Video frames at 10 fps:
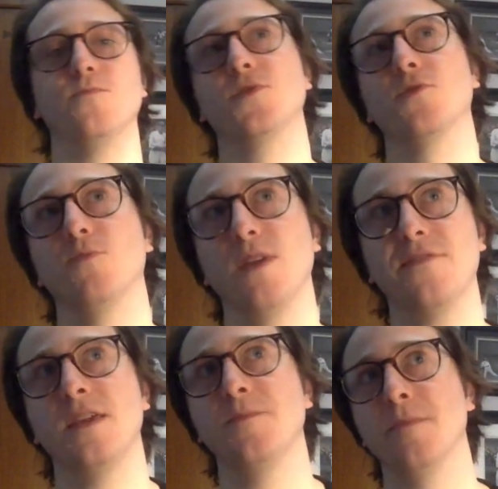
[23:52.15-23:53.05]
so we have
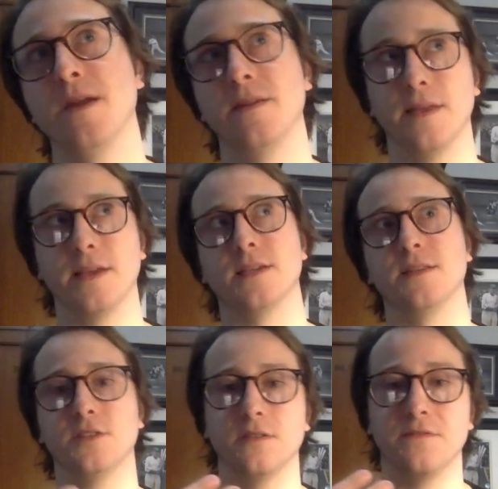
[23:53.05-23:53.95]
to keep in mind, like I said,
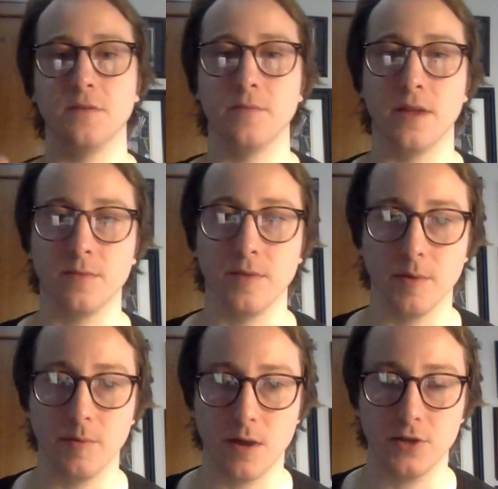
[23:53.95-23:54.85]
this is a film meant to be
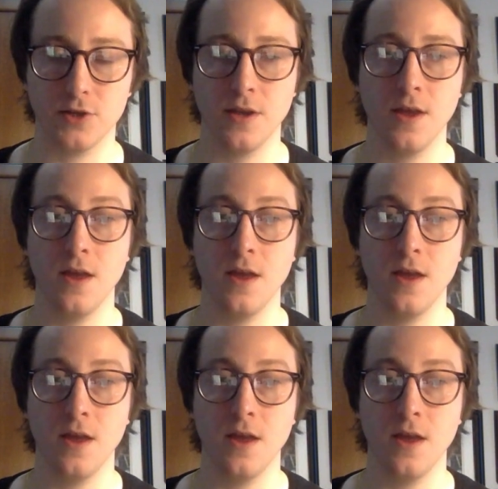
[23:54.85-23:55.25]
rewatched.